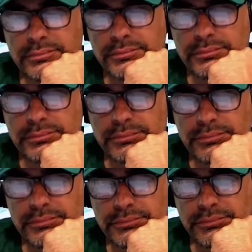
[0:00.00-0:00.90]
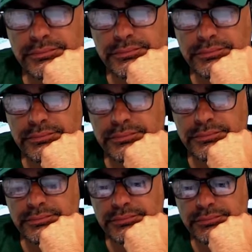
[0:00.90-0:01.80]

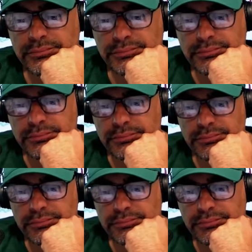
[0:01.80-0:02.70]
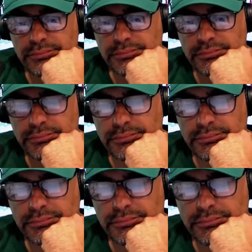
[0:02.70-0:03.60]

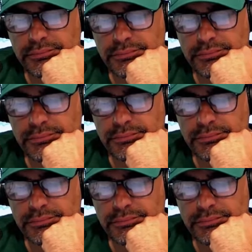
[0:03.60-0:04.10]
No words are spoken by the person on screen.